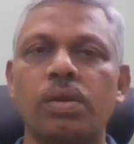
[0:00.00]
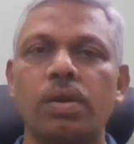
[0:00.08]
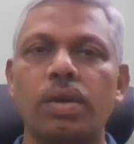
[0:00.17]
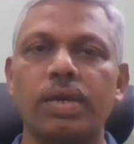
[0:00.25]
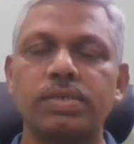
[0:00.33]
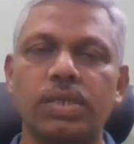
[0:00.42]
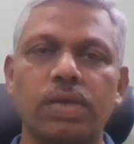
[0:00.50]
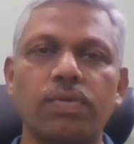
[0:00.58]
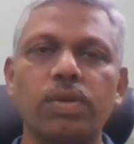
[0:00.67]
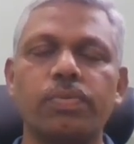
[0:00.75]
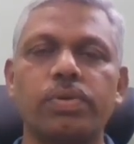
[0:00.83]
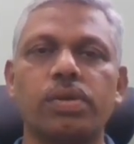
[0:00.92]
As a
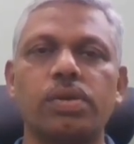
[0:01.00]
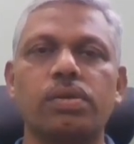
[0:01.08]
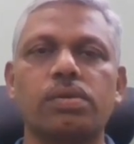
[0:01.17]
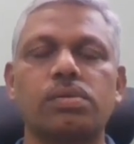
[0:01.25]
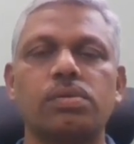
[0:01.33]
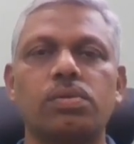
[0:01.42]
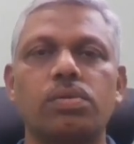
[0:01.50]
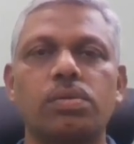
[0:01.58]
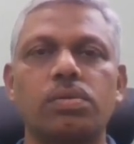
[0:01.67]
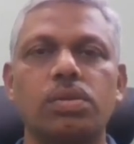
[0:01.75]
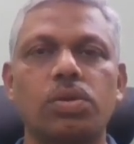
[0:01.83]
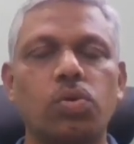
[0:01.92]
developer,
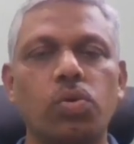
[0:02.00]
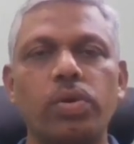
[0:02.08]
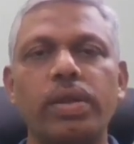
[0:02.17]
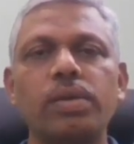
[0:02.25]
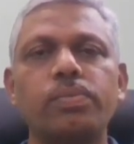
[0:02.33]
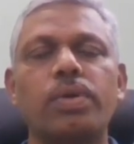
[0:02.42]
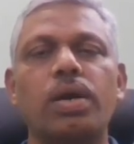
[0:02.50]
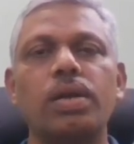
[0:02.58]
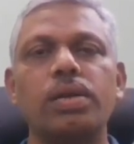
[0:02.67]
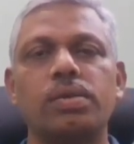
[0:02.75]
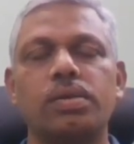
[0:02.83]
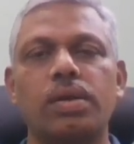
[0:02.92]
the coding
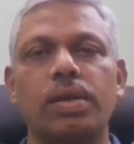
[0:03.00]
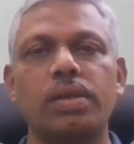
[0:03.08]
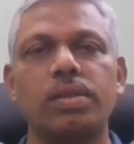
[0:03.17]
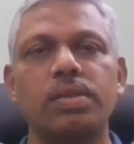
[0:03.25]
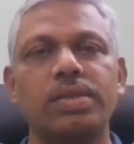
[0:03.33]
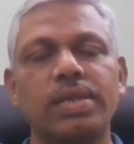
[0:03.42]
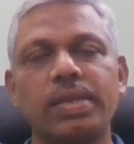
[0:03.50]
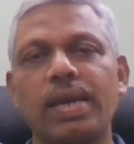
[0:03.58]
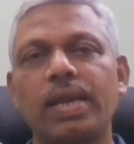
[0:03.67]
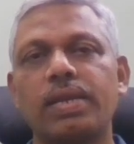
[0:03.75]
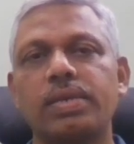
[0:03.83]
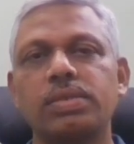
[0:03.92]
part and the
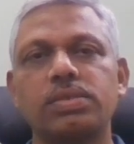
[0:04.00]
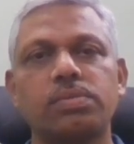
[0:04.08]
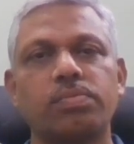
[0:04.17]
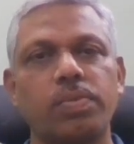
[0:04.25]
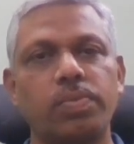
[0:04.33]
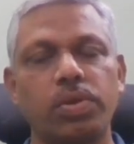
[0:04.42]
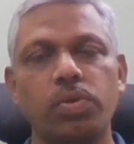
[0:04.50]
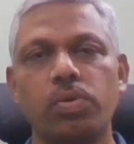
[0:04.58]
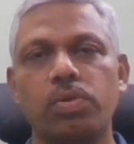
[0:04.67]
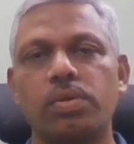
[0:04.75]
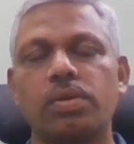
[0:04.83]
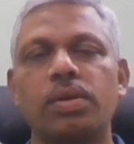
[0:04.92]
technicalities may be
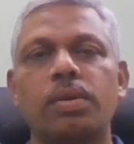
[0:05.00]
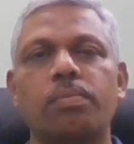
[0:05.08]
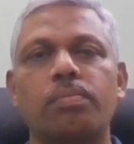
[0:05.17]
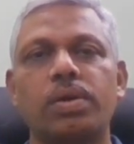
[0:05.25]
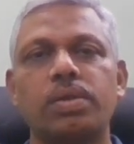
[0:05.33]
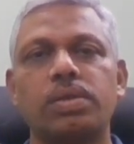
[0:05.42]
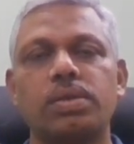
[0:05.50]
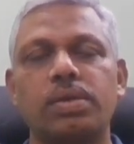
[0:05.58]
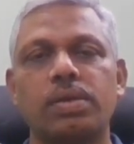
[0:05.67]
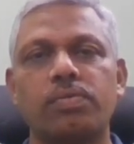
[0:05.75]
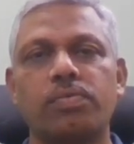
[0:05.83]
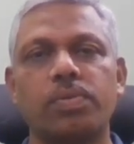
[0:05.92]
known, but
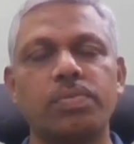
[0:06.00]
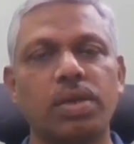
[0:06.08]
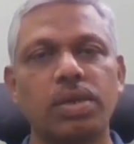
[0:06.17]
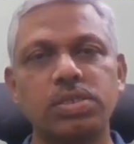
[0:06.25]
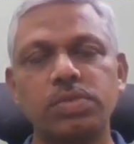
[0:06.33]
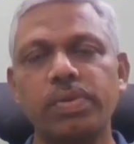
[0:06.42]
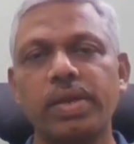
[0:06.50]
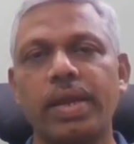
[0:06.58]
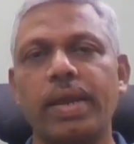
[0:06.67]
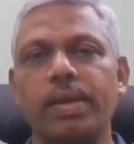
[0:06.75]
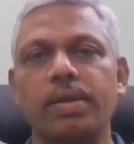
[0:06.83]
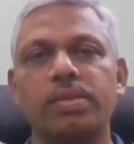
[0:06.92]
from the customer
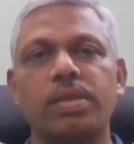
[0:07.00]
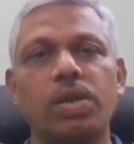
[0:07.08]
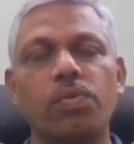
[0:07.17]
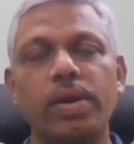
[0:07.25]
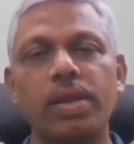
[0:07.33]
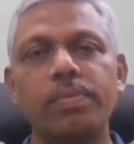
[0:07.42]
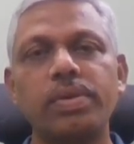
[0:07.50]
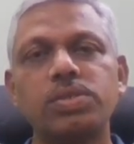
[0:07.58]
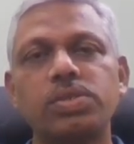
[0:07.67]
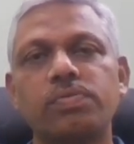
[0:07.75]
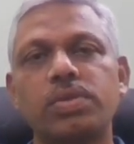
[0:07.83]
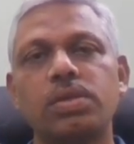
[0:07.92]
end, the
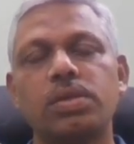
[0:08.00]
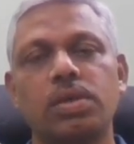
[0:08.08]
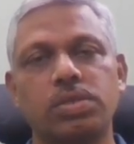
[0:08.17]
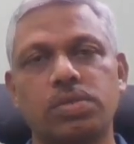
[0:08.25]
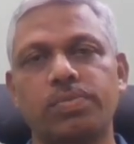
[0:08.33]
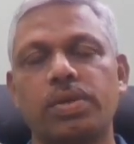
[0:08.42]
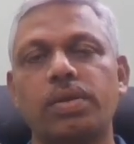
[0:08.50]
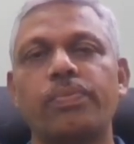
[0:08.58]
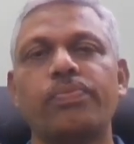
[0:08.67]
requirements of the customer